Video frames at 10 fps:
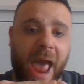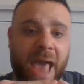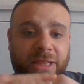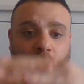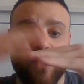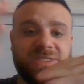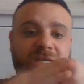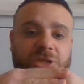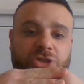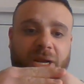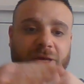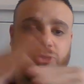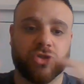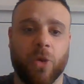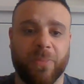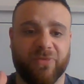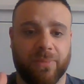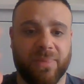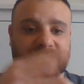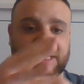And you're obviously going to try and get on top of
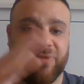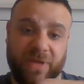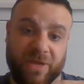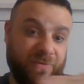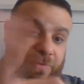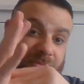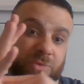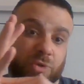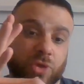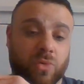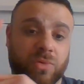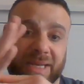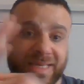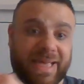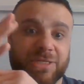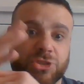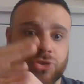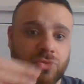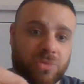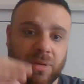him. As if you don't, and he gets
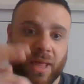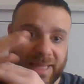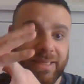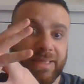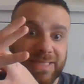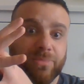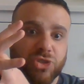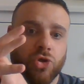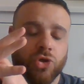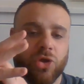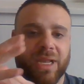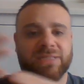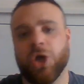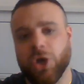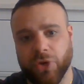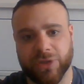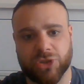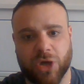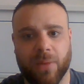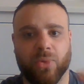you, like he's able to hook your legs, you're in
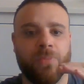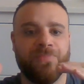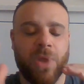trouble.